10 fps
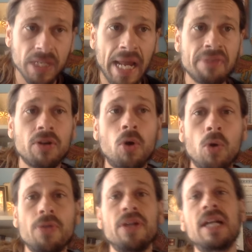And the
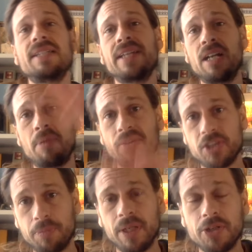whole thing I said about
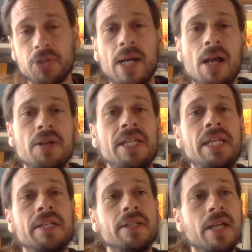
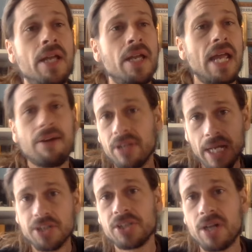spirituality and
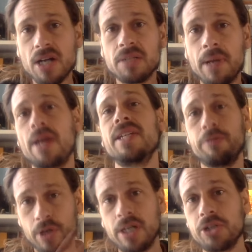everything I just talked about is
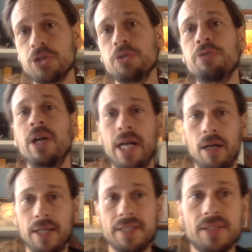very true for
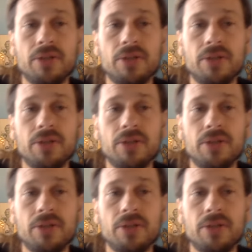Aries,